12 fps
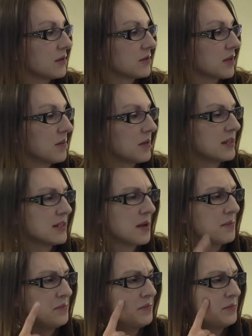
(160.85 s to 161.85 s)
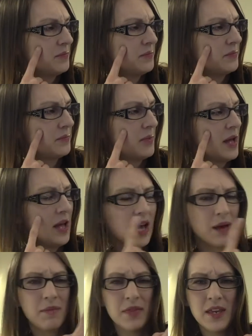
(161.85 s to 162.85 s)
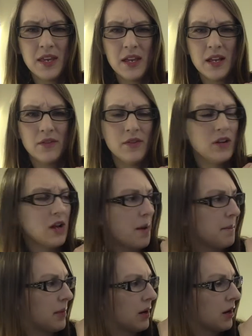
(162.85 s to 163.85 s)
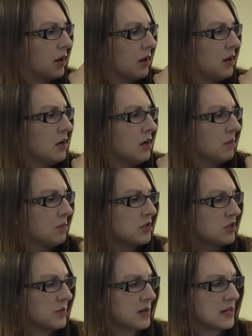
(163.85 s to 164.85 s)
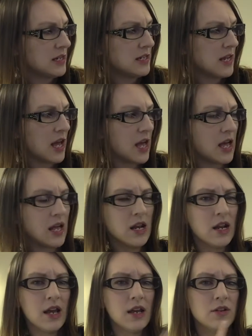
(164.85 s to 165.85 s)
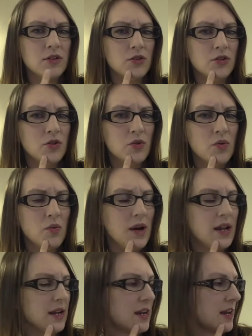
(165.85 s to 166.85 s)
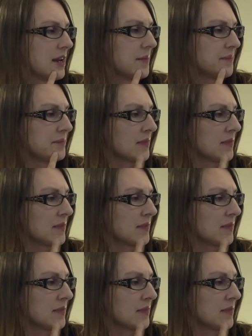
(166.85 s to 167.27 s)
And so I'm going to say, I'm thinking of a number between 10 and 20.